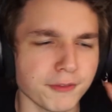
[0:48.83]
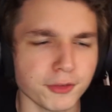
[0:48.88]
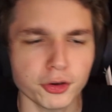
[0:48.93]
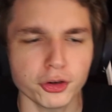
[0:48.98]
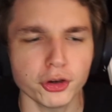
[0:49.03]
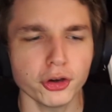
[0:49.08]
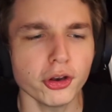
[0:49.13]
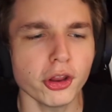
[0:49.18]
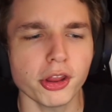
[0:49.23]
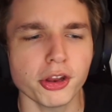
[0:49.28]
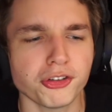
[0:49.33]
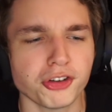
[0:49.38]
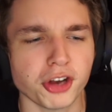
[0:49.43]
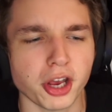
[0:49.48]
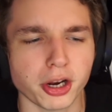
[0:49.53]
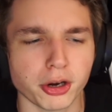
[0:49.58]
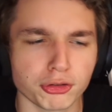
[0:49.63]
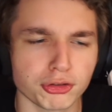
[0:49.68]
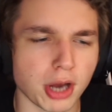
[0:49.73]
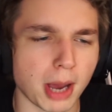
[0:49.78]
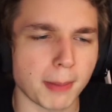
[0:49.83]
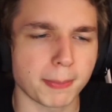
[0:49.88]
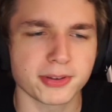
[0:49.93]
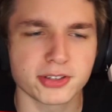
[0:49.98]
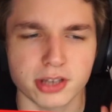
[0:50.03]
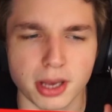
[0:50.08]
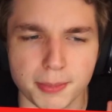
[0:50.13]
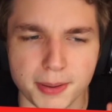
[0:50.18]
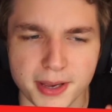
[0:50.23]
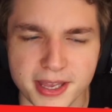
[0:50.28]
you're new to the channel, drop a
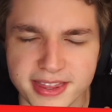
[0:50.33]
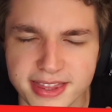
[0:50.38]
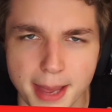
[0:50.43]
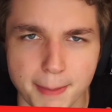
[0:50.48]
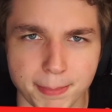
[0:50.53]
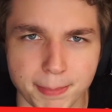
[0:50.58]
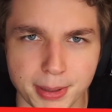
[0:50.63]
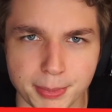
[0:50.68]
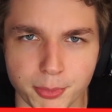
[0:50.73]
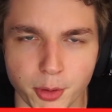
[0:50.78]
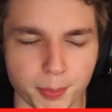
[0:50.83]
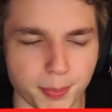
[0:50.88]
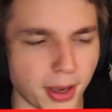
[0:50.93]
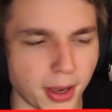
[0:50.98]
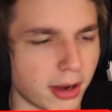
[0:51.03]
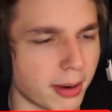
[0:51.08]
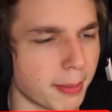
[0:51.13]
sub, hit that big wood bell. I